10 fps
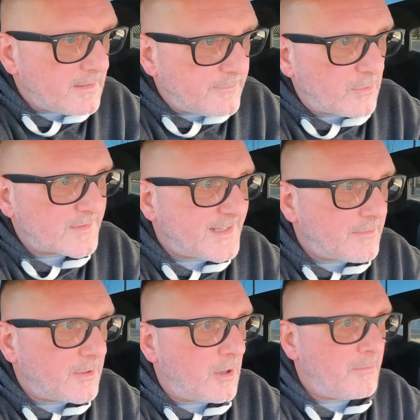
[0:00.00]
They've
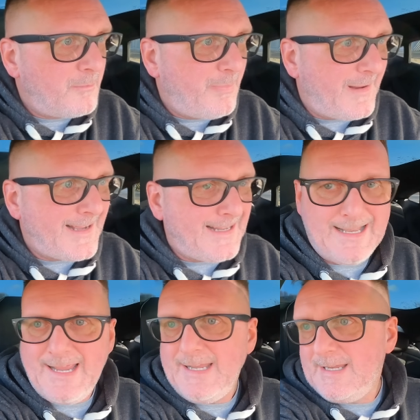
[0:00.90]
also got bike
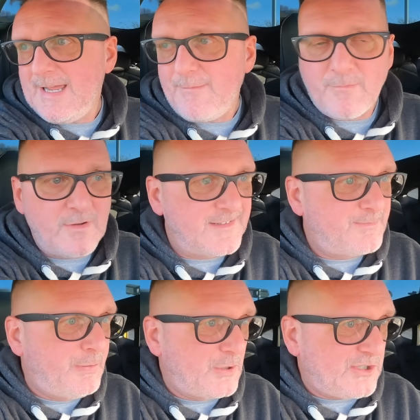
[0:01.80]
lane
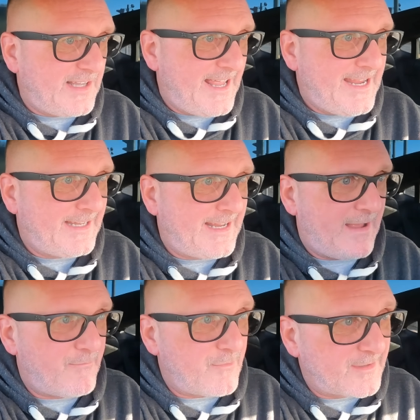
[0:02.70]
cameras, bus lane
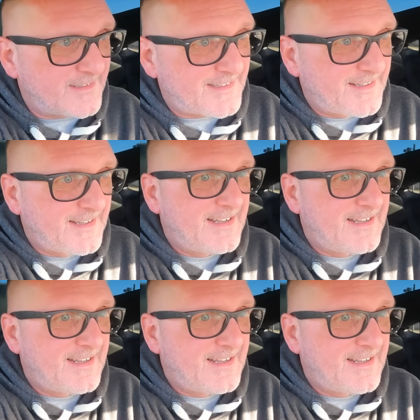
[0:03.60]
cameras.